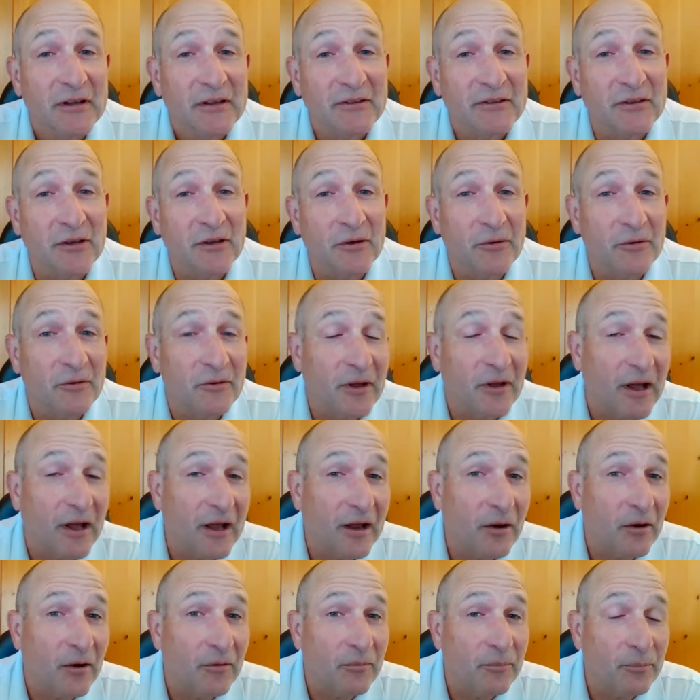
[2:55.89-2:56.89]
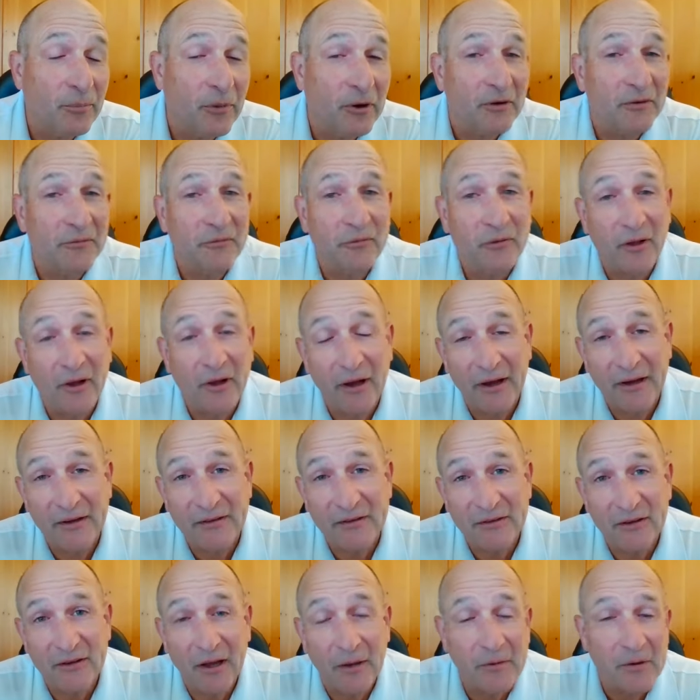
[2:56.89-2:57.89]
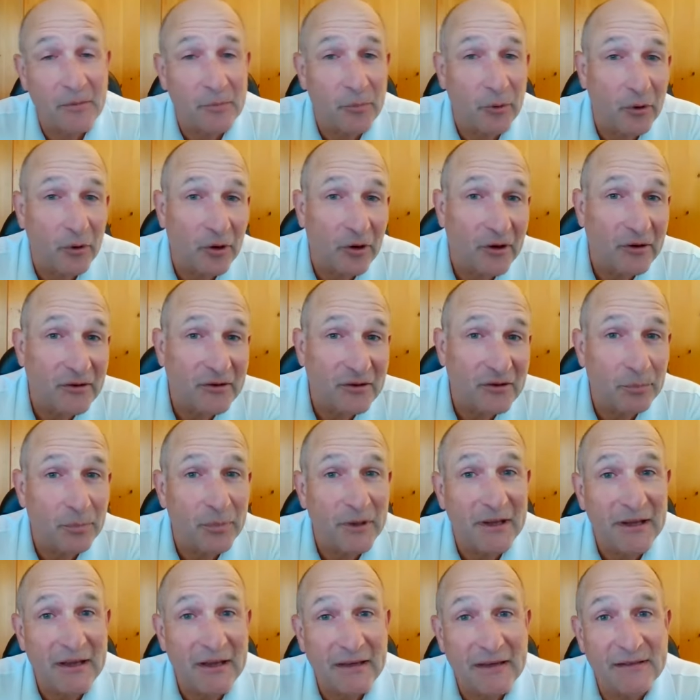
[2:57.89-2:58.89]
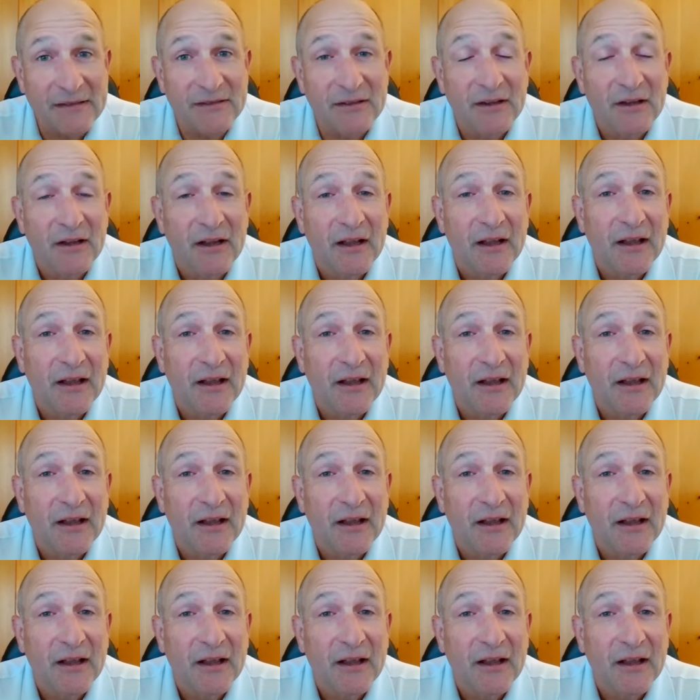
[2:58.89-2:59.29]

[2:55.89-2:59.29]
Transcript: so uh, butterflies and hummingbirds and bees,